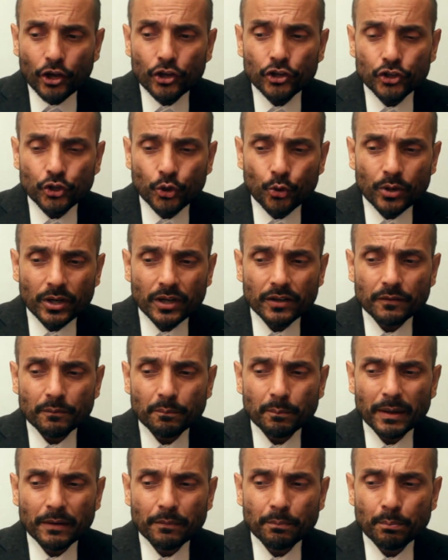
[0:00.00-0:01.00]
you can
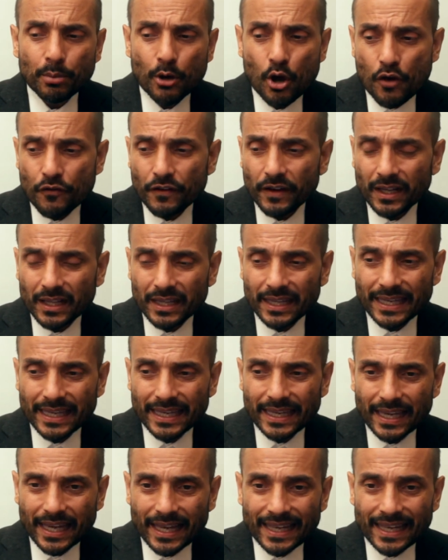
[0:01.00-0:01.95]
be perfectly